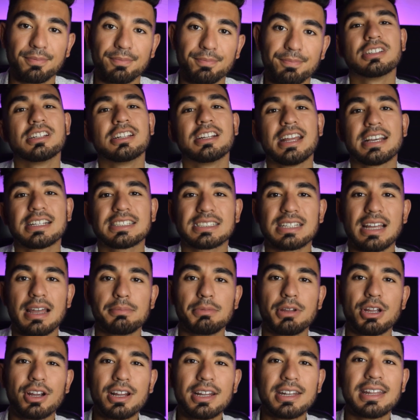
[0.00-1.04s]
So the next time
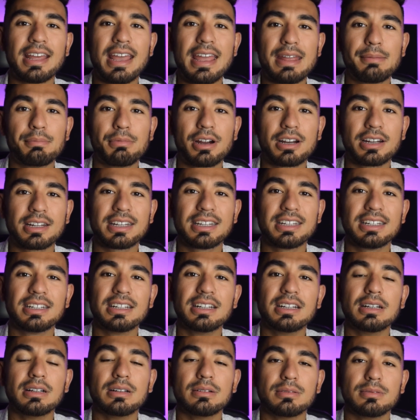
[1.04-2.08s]
you're in the Haymarket,
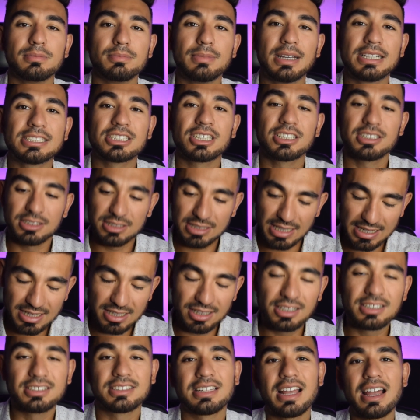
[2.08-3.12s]
make sure you take a
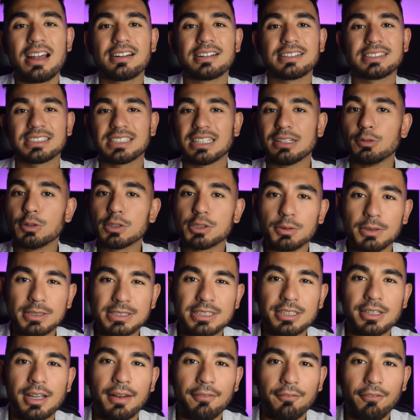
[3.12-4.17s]
look down and see which ones
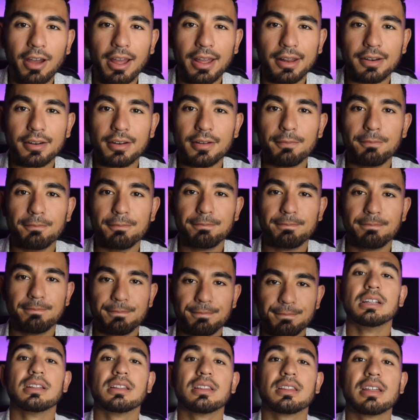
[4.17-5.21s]
you can find.
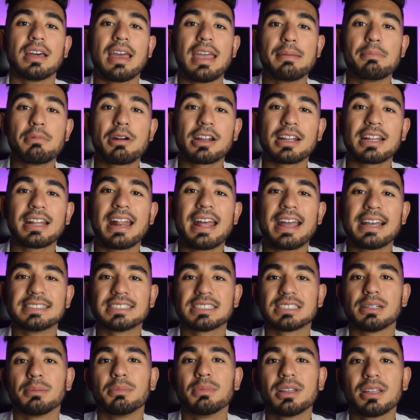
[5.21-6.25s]
The Haymarket has
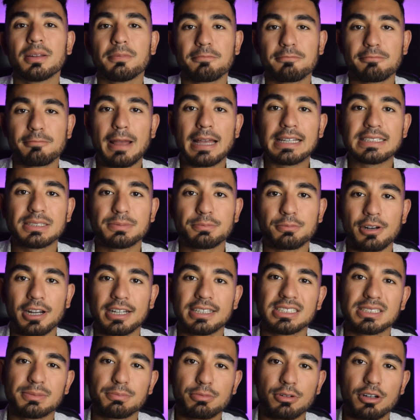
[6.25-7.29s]
some of the best
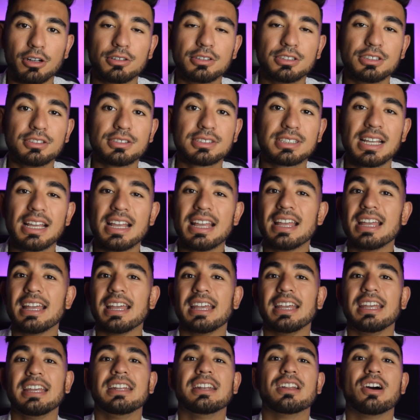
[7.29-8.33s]
priced produce
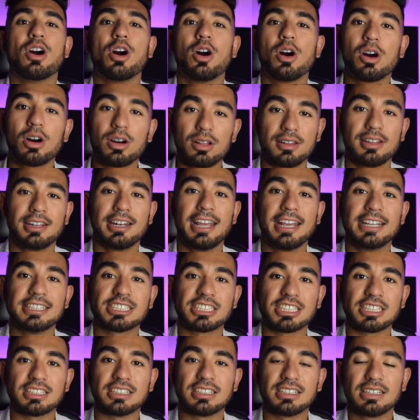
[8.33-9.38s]
in all the
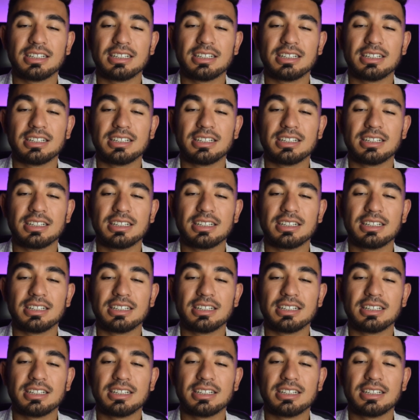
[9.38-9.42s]
nation,